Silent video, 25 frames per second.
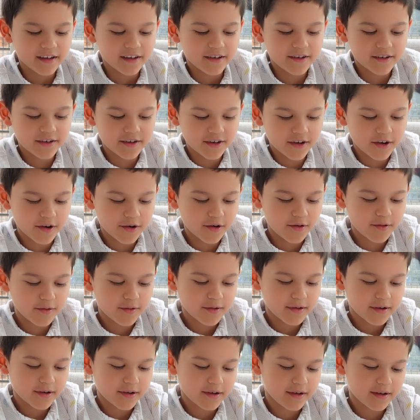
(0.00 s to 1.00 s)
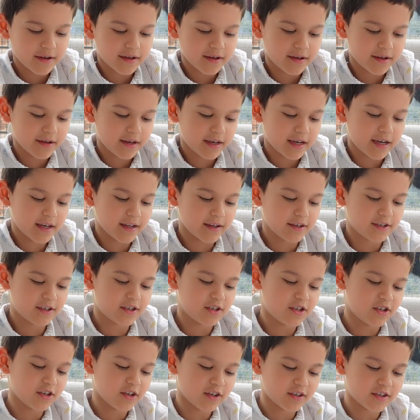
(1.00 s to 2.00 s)
So
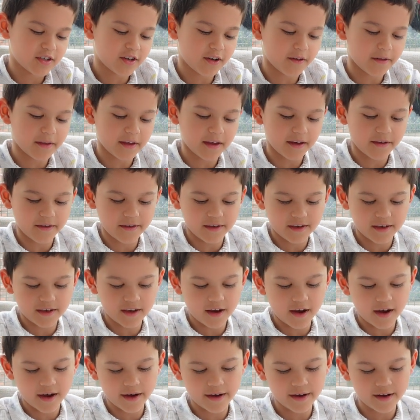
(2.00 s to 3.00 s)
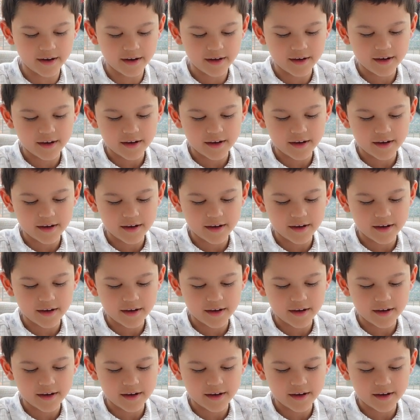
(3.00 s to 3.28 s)
it's just on the other side.